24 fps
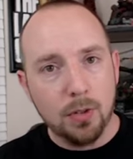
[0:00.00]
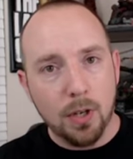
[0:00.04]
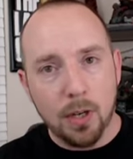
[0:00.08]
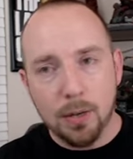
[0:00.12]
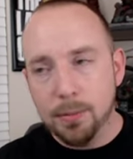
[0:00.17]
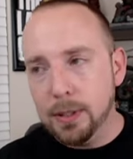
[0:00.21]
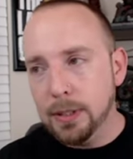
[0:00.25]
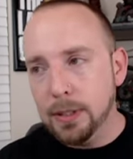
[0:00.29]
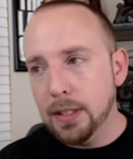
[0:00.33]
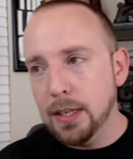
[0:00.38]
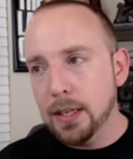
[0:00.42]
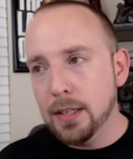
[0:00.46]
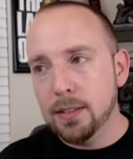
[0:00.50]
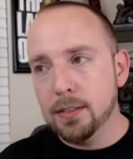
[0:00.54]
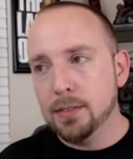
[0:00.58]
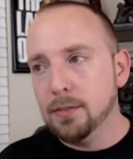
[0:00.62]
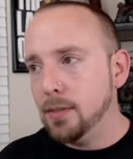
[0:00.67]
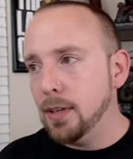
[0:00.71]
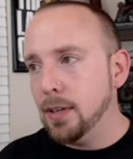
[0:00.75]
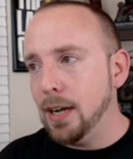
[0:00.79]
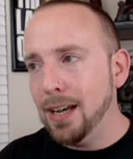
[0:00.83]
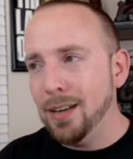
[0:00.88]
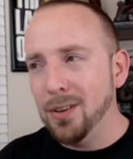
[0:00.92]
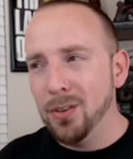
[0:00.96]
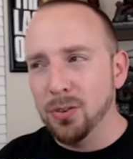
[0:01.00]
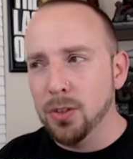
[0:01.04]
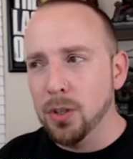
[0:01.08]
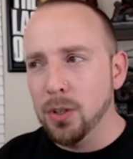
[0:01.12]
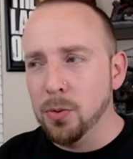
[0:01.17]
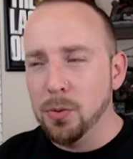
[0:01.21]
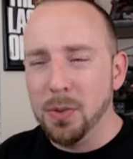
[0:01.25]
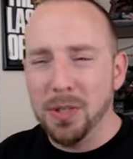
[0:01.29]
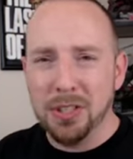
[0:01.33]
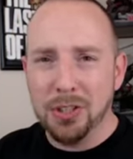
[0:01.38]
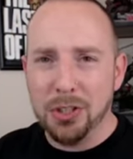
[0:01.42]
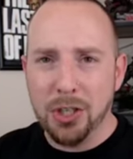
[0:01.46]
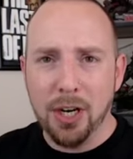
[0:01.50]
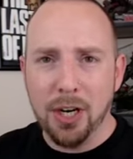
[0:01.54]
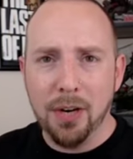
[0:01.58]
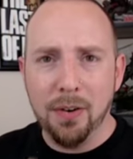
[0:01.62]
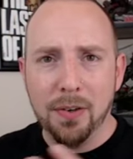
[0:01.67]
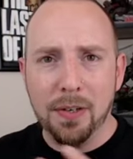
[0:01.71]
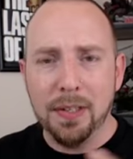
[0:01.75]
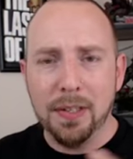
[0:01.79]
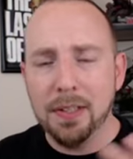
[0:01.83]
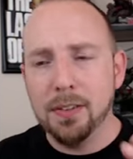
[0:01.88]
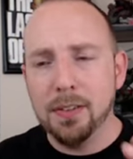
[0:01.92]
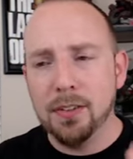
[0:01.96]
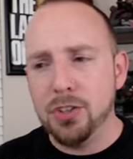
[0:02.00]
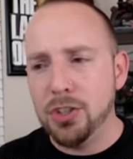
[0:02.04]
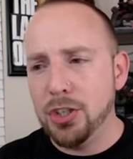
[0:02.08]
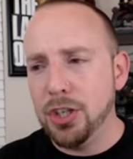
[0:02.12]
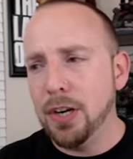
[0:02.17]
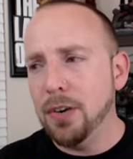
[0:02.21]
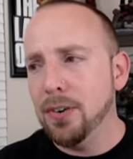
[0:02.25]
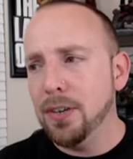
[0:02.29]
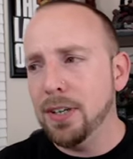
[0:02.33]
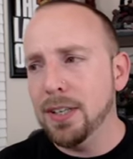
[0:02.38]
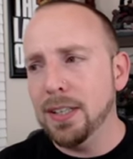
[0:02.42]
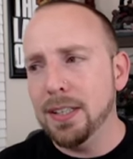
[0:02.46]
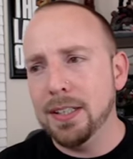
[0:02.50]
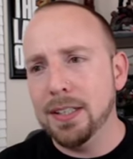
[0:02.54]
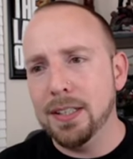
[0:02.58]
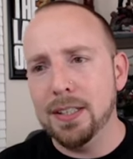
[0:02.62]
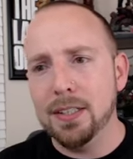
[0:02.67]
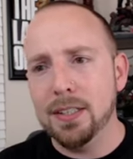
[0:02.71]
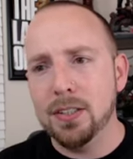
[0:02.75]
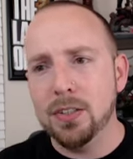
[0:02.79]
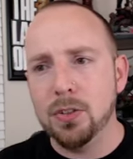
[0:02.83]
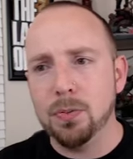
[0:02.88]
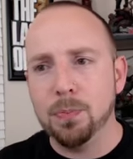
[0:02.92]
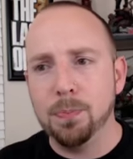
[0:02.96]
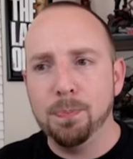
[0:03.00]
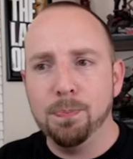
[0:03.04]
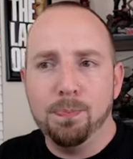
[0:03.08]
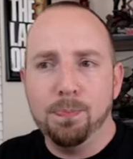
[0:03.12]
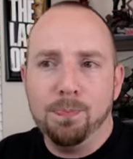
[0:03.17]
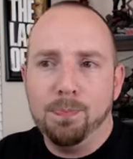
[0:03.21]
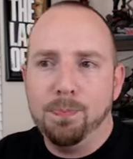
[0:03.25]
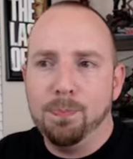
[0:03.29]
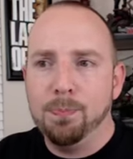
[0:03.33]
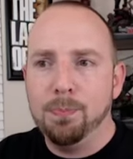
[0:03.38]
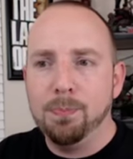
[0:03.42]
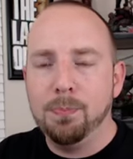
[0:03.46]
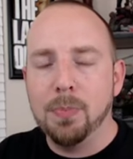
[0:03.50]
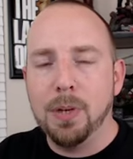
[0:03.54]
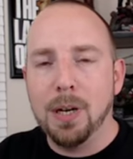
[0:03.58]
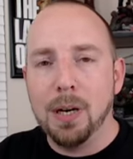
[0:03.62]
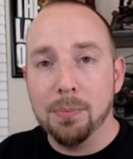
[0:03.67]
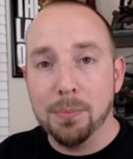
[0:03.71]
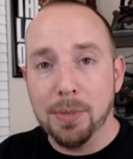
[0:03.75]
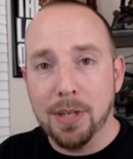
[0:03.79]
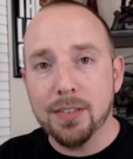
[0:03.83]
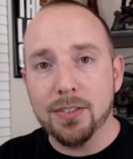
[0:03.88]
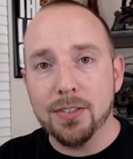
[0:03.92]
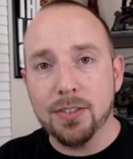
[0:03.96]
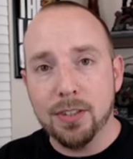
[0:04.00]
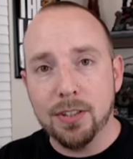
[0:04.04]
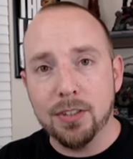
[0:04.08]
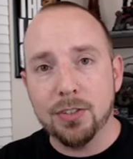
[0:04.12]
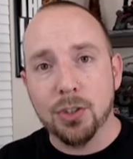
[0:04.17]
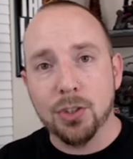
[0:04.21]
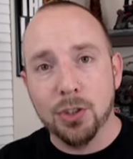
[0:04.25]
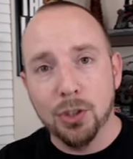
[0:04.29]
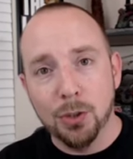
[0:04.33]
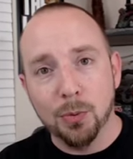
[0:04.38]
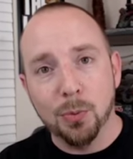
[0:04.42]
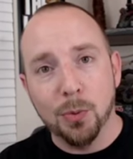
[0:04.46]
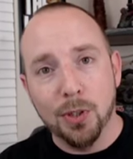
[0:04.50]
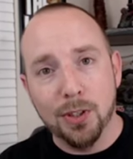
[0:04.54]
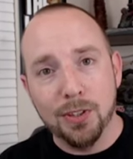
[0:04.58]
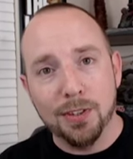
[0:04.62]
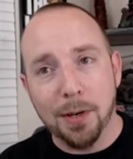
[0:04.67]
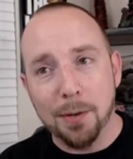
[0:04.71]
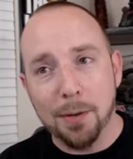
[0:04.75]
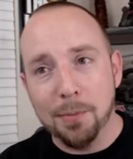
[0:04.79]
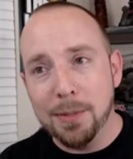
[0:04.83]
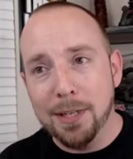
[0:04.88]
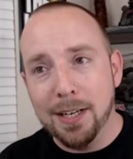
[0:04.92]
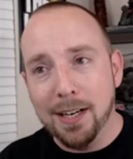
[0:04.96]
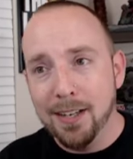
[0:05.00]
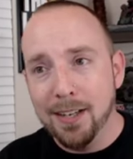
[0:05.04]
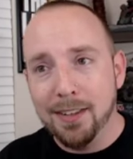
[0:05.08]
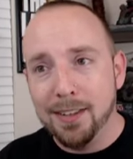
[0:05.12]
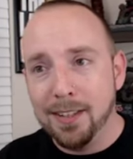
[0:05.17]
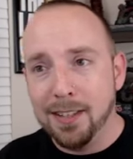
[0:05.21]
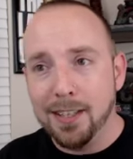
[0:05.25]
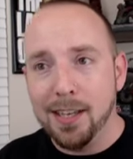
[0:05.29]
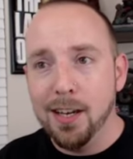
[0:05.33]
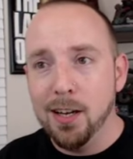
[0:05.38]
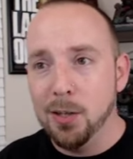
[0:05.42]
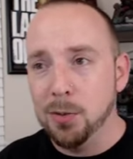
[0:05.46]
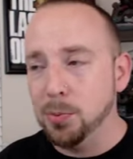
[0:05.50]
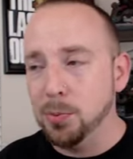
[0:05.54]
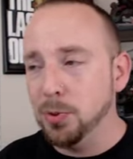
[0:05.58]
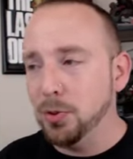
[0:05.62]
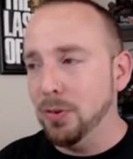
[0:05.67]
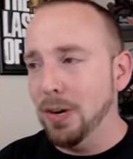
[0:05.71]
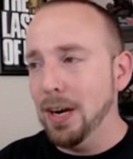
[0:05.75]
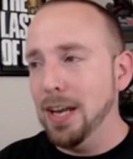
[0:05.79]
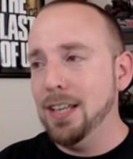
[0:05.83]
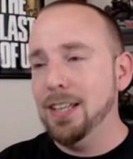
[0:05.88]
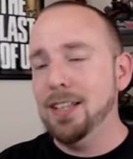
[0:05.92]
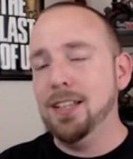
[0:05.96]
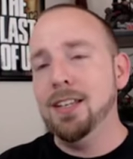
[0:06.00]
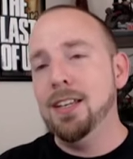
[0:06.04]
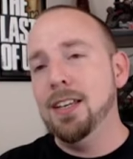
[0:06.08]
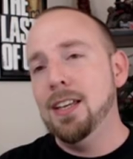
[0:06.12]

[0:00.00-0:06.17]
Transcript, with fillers: I mean, that I don't know what charity charity it is, but I'm guessing it's a good one. I mean, anything helps, right?